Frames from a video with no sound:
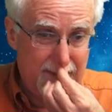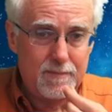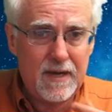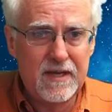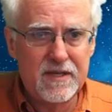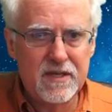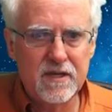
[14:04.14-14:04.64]

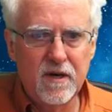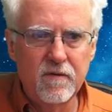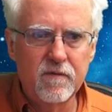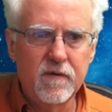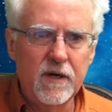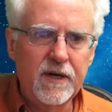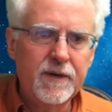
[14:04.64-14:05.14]
paste
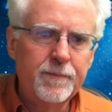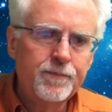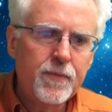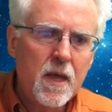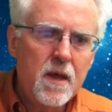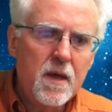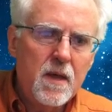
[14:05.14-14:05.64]
over it.
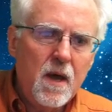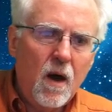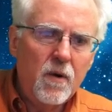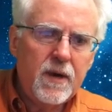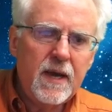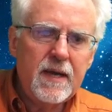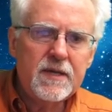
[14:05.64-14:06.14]
Okay,